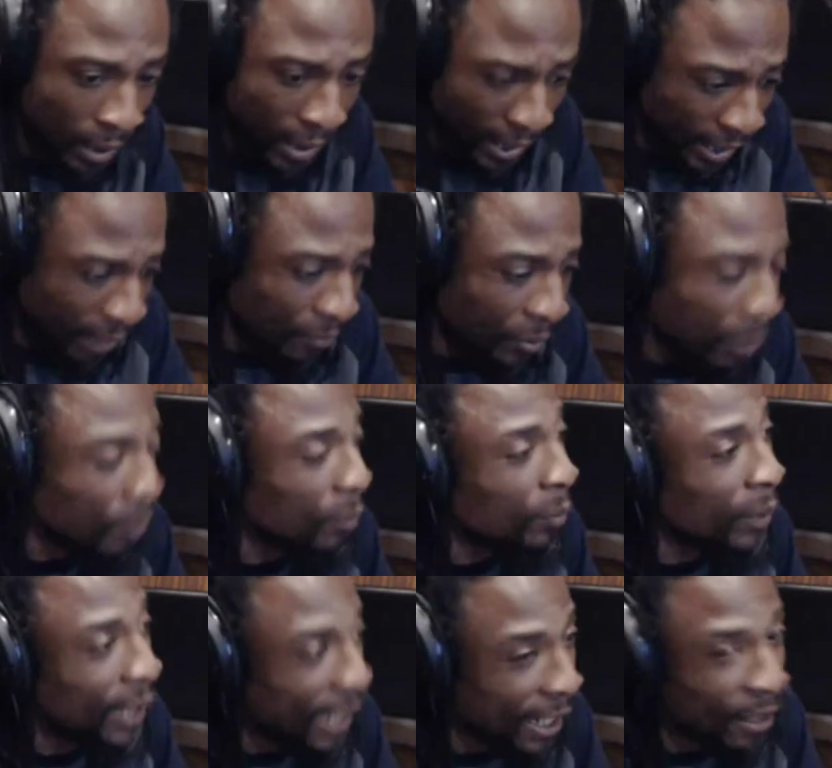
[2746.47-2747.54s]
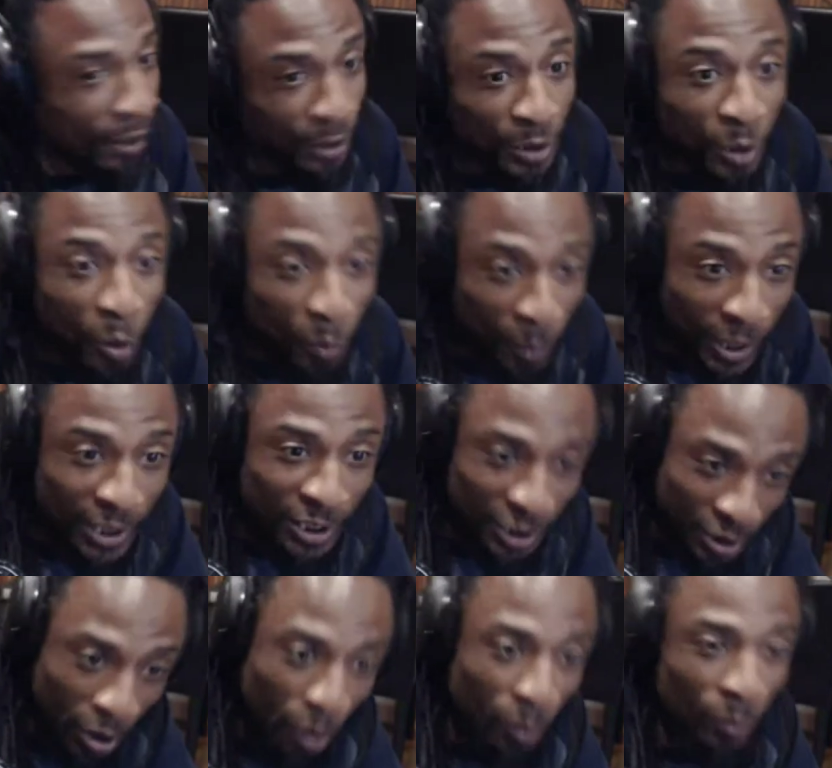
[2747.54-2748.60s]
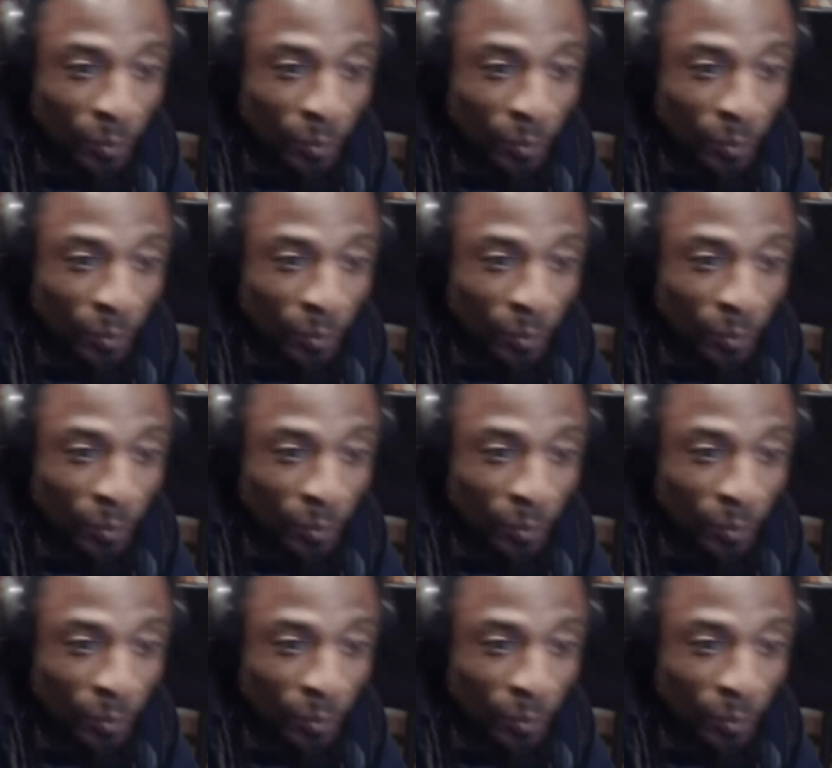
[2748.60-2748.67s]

if you care so much so.